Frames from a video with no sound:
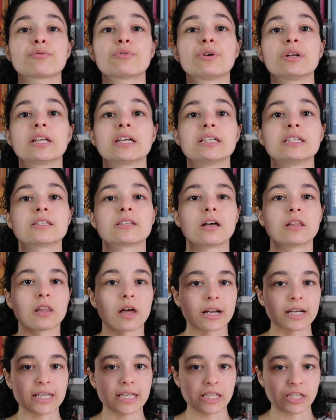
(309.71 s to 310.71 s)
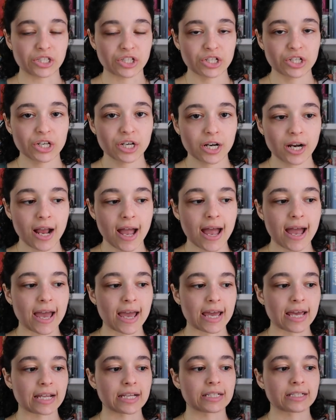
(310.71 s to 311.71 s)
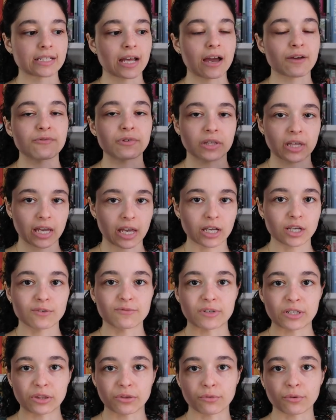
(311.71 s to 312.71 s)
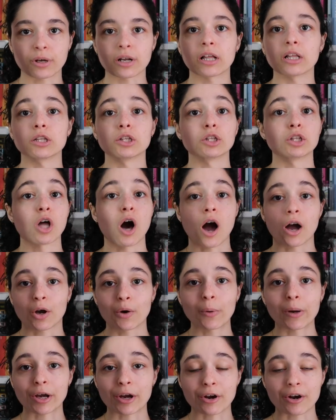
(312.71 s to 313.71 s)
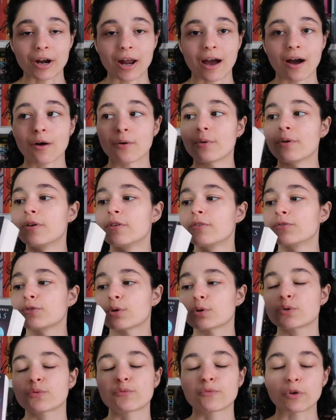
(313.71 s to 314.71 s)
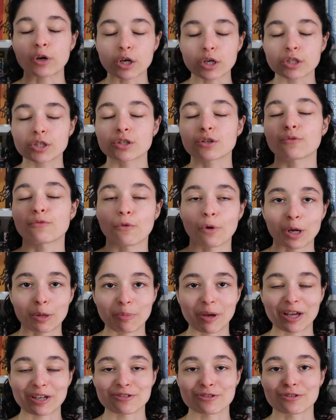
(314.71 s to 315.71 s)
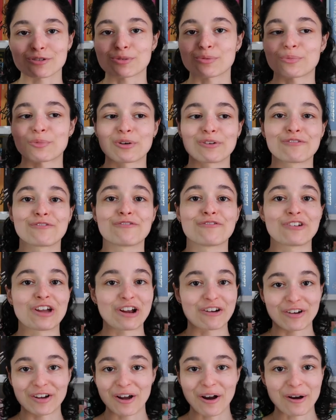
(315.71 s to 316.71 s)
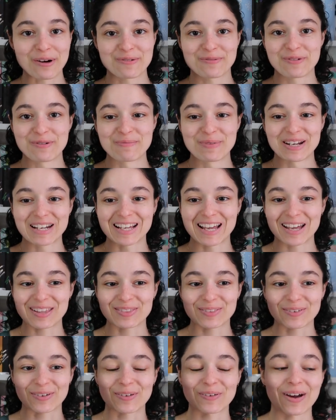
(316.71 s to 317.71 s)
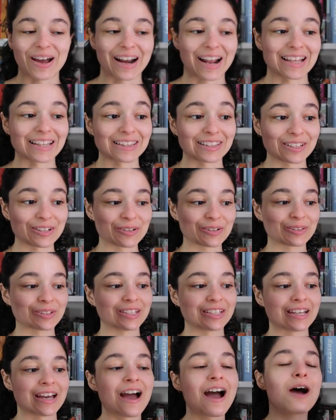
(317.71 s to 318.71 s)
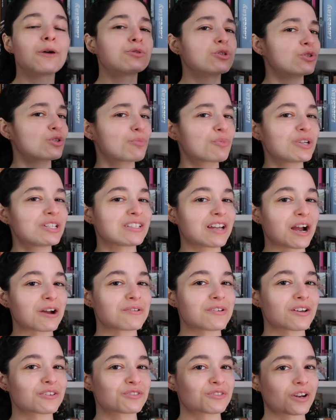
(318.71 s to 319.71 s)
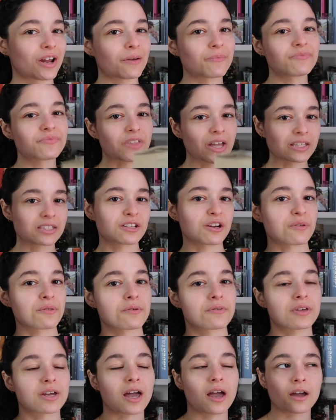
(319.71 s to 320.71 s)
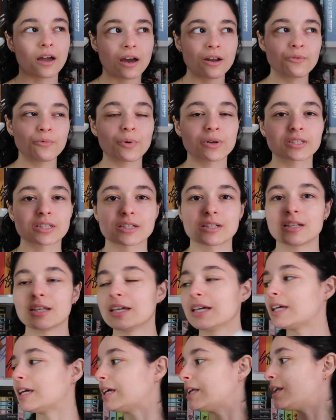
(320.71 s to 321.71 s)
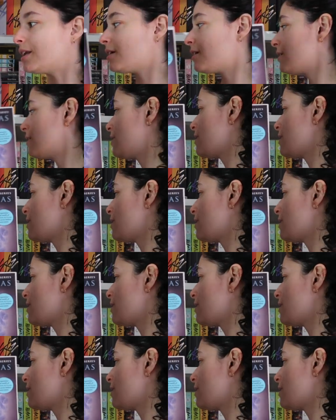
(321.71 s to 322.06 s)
through it is a lot easier and I feel like I could read through it a lot quicker now. Those first 40 pages were very hard for me to get through and I was also pretty tired yesterday. That's another thing. I kind of wasn't in